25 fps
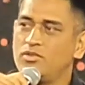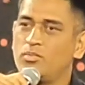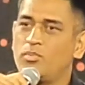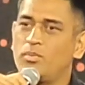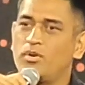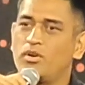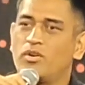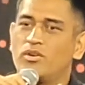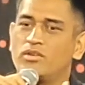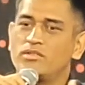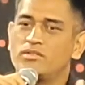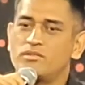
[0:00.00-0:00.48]

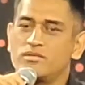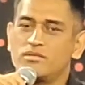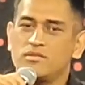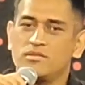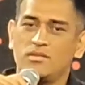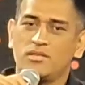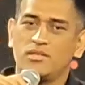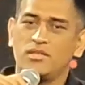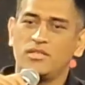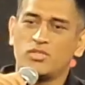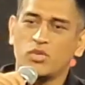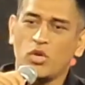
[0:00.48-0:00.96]

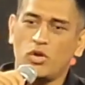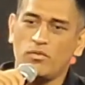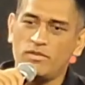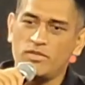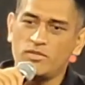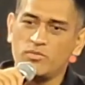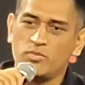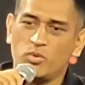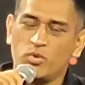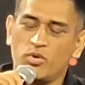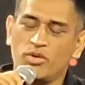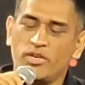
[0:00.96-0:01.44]
Because it's
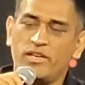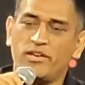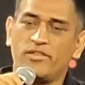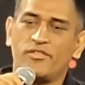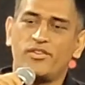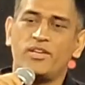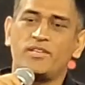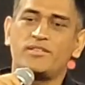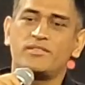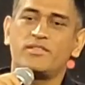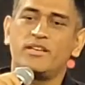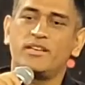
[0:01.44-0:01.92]
always more
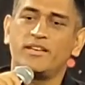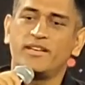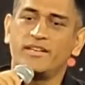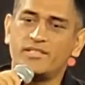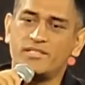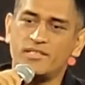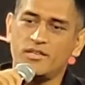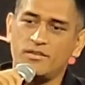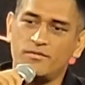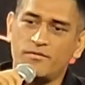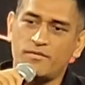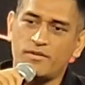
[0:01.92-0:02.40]
interesting,
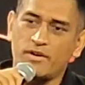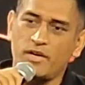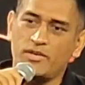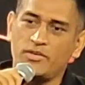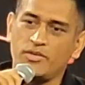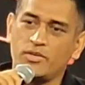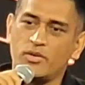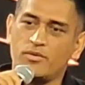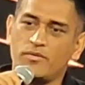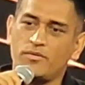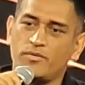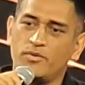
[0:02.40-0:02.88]
it's in
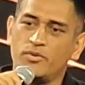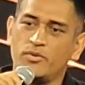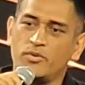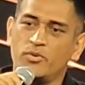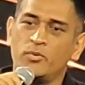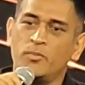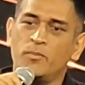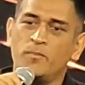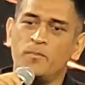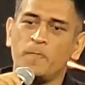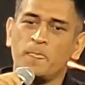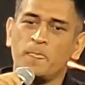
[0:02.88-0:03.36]
front of you,